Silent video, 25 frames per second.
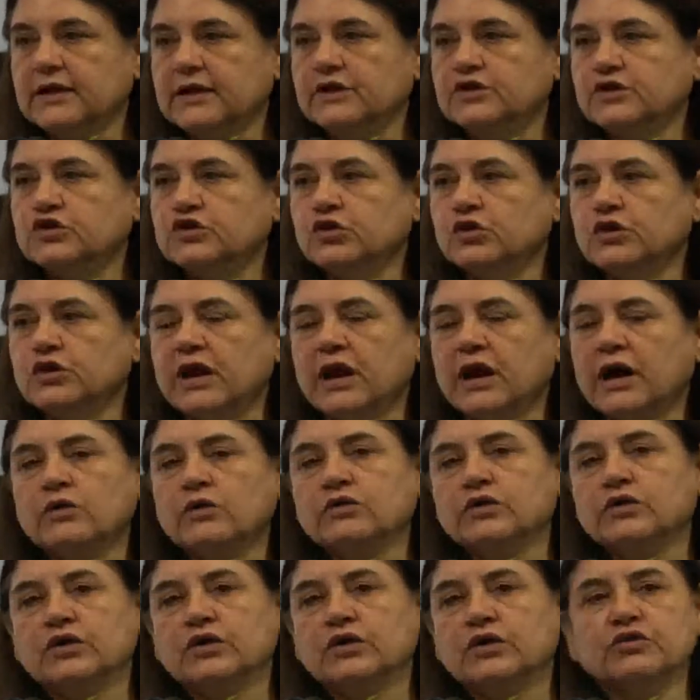So now
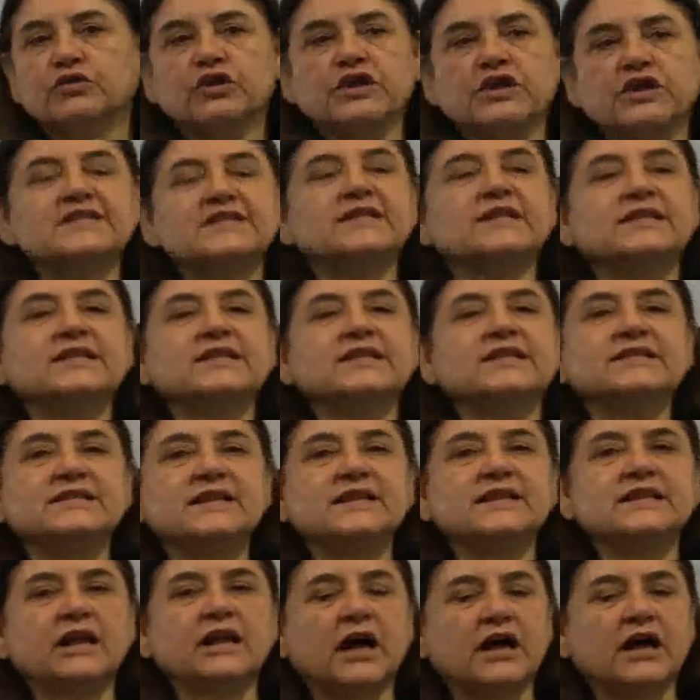this is
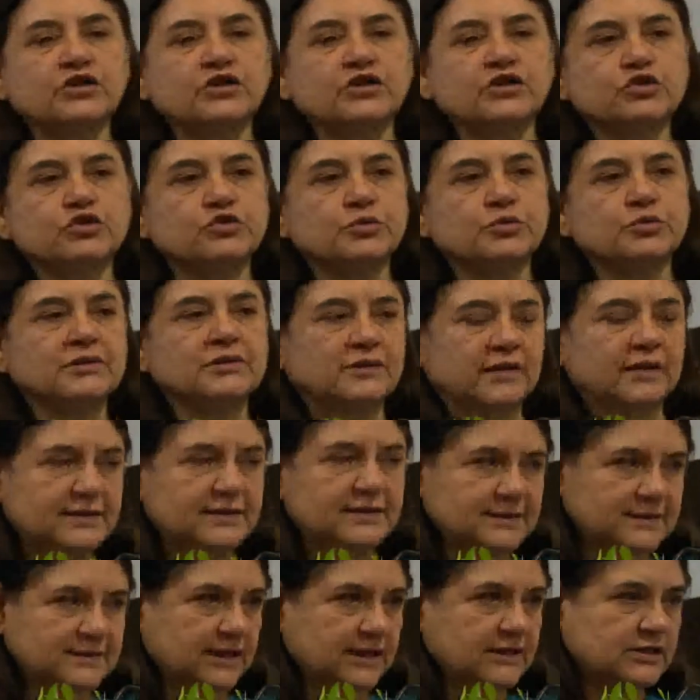an unusual thing
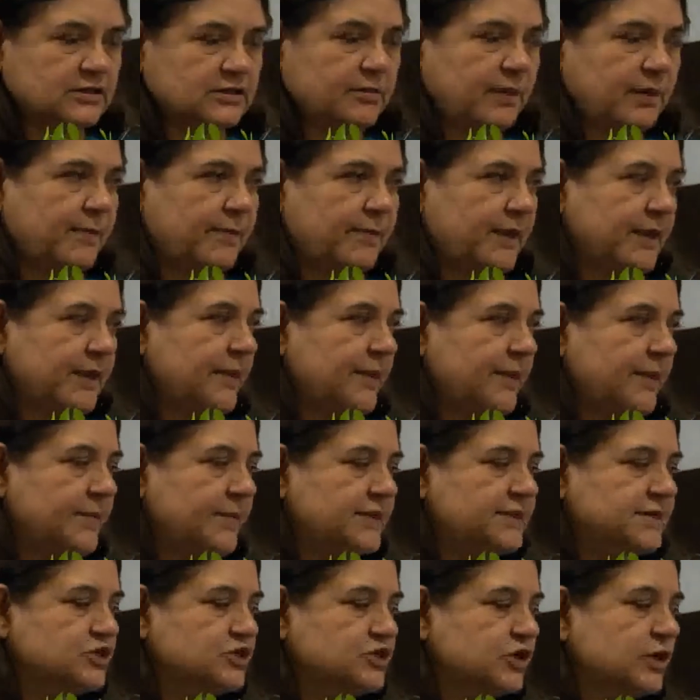started by me in my
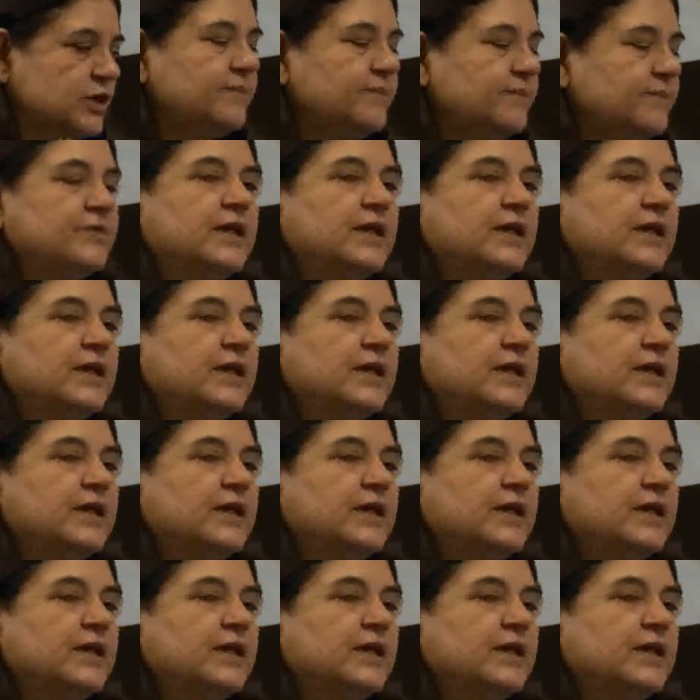ministry,